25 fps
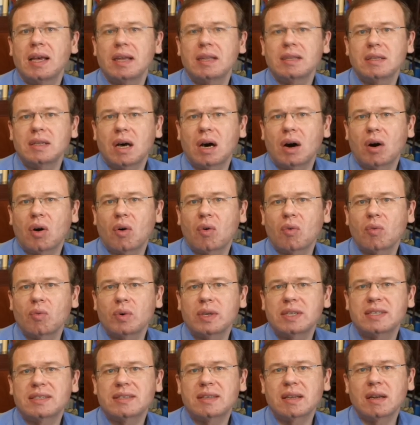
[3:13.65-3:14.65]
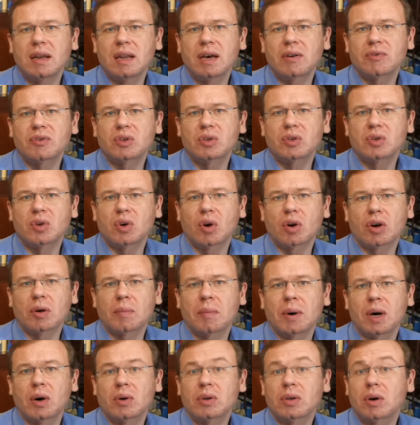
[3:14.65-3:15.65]
Now we still have to talk
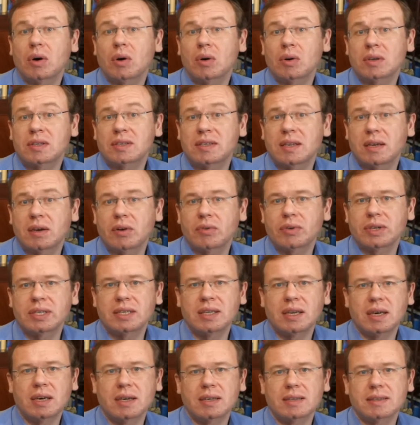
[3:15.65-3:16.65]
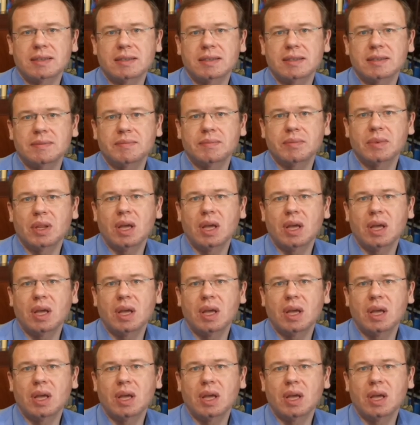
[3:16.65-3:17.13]
about auxiliary tasks.